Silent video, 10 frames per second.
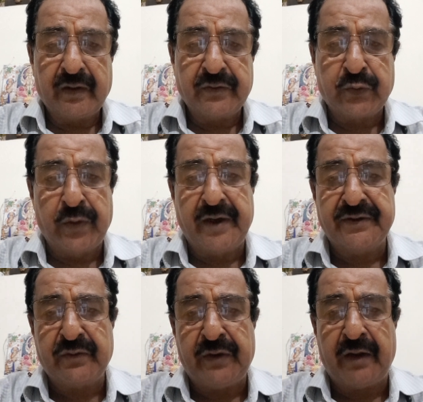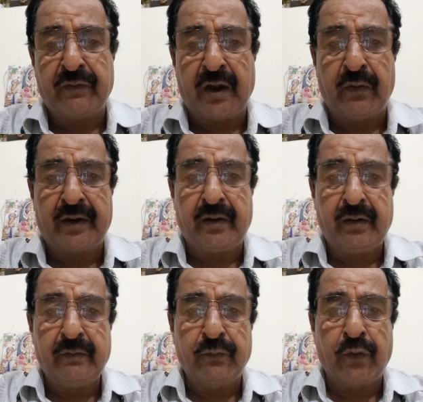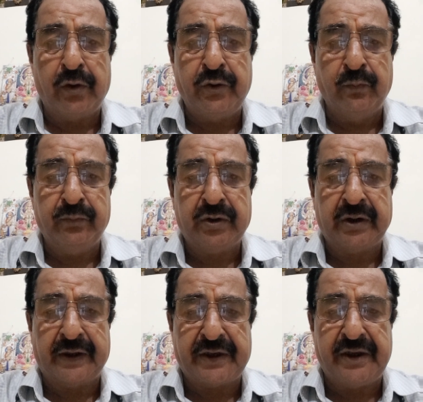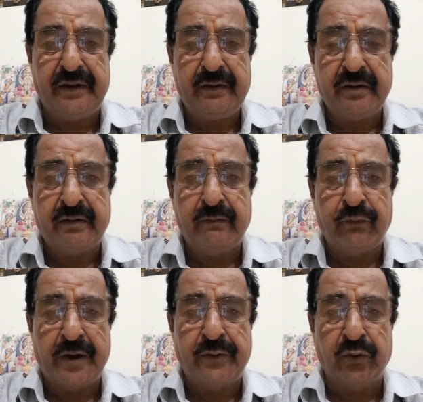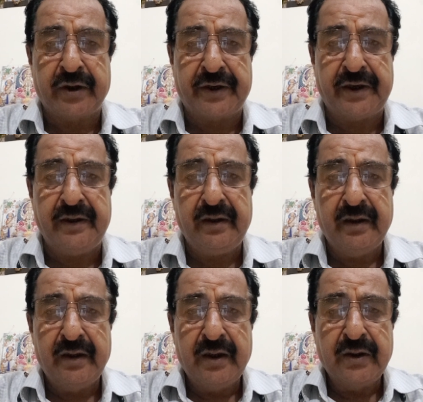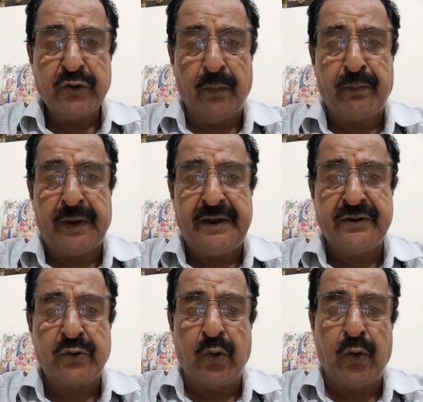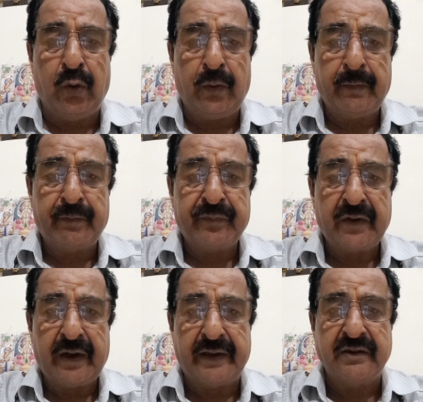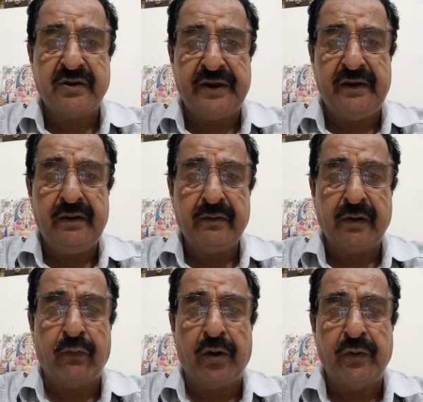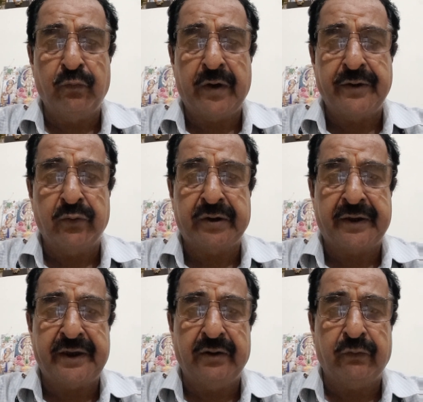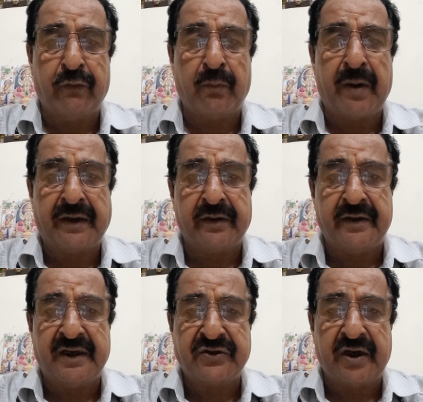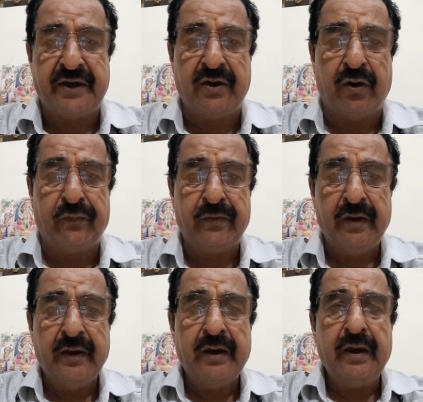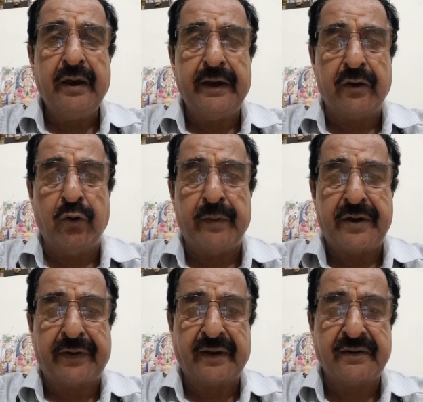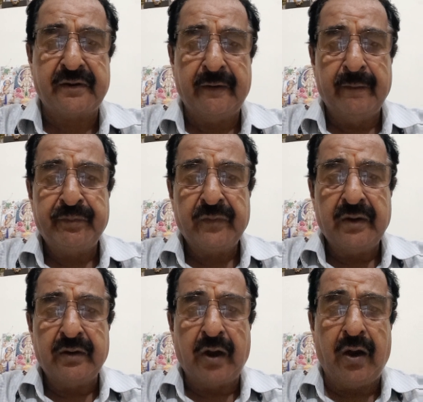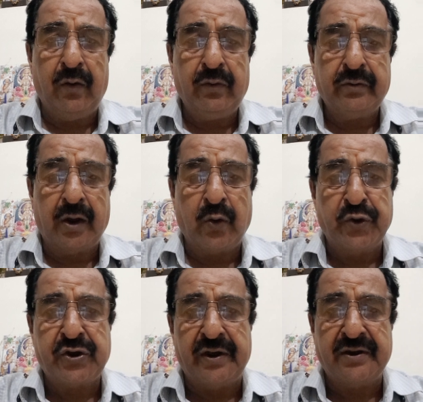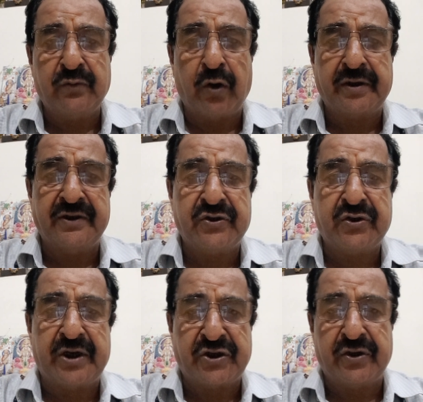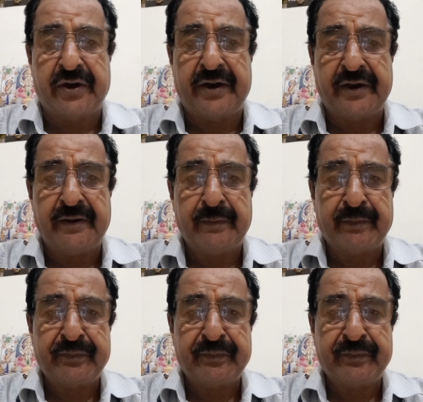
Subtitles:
Students, we have covered volume 13, 1 to 13. So please go and see the volume 1 to 13 for better understanding of econometrics. Now the question is, what is stationarity?